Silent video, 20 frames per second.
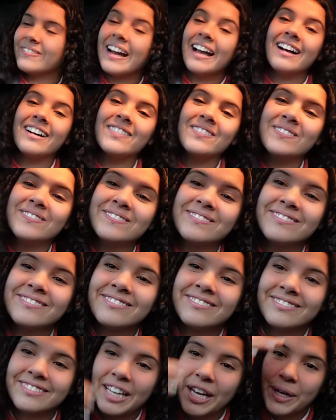Well,
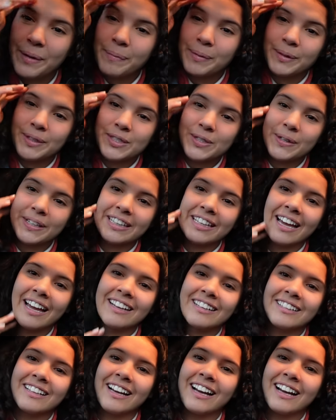I hope you enjoyed that.